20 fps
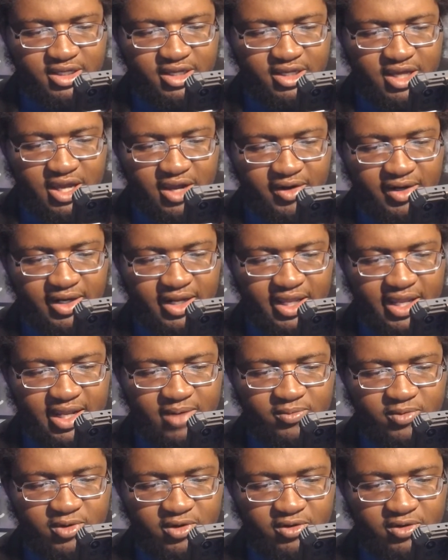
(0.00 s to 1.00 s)
Our land
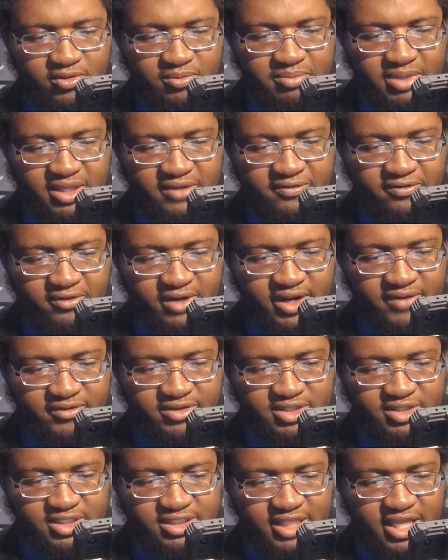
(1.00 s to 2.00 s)
will be forever
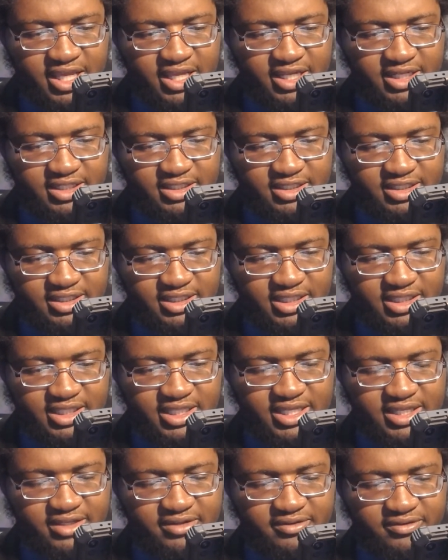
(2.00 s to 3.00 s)
stained.
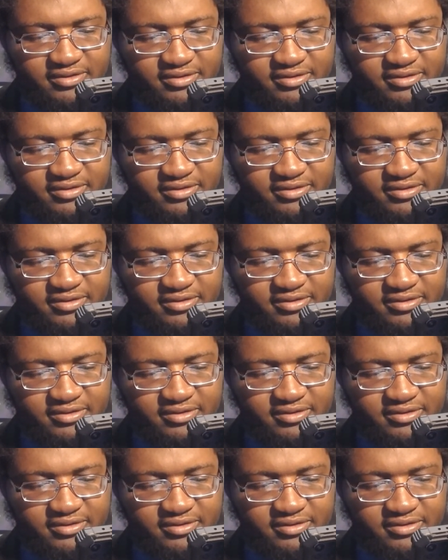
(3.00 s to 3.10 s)
Leave.